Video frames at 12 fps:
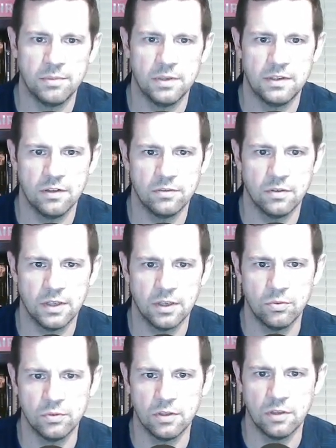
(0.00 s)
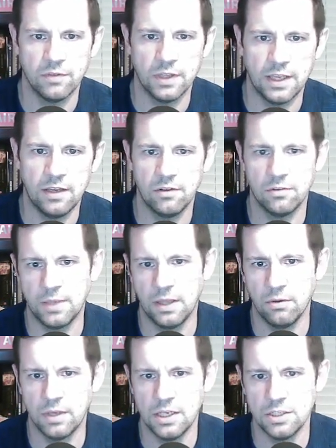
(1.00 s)
It tells you all that cool stuff like, hey, here's my
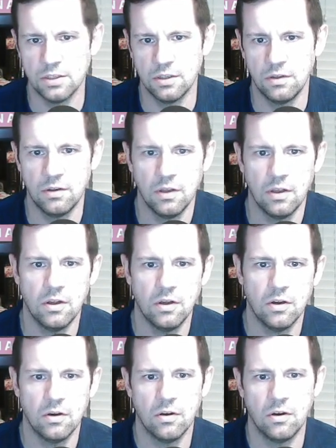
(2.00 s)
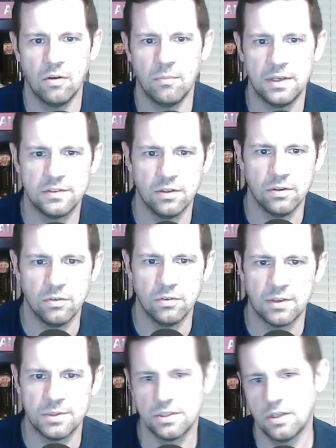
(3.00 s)
location, all my skills,
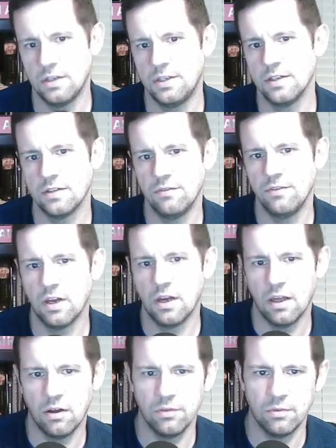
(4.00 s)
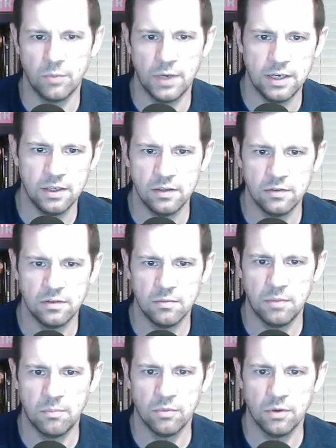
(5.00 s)
how much context I've got, all the ratings, the
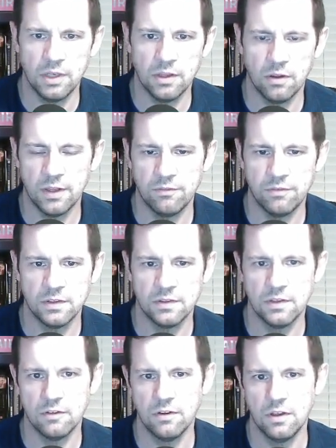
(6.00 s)
memory, all that fun stuff.